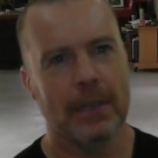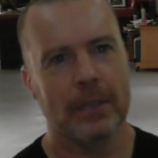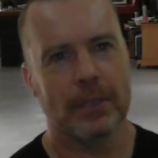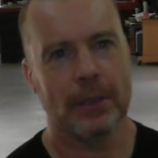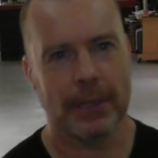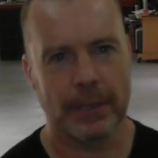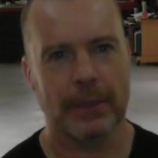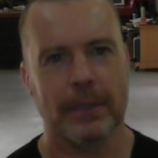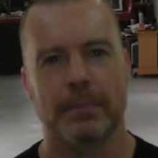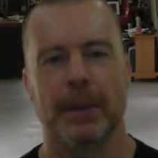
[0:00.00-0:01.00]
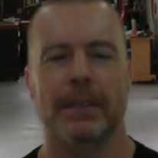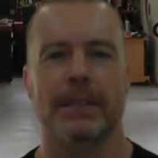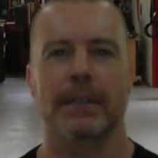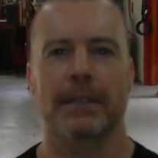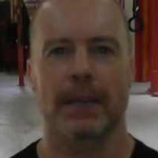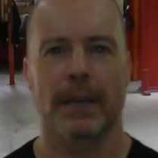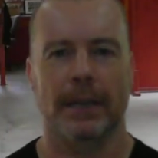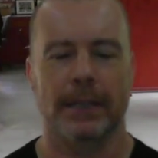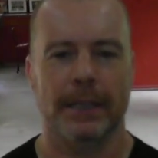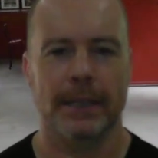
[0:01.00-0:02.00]
So I took this basic design
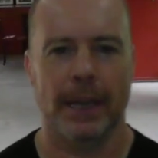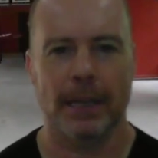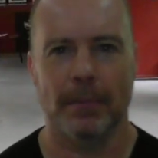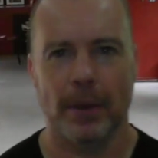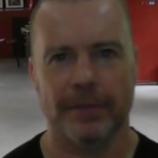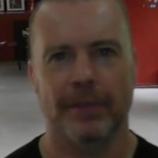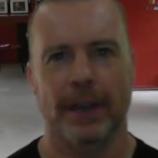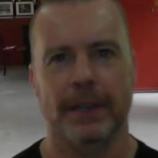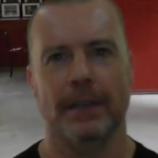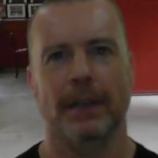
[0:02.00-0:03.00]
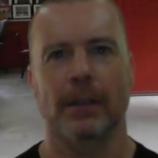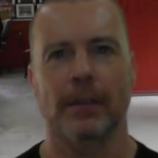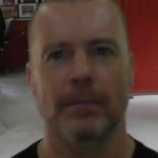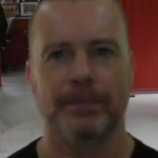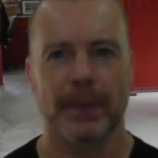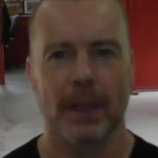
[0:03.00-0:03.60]
idea and I modified it a little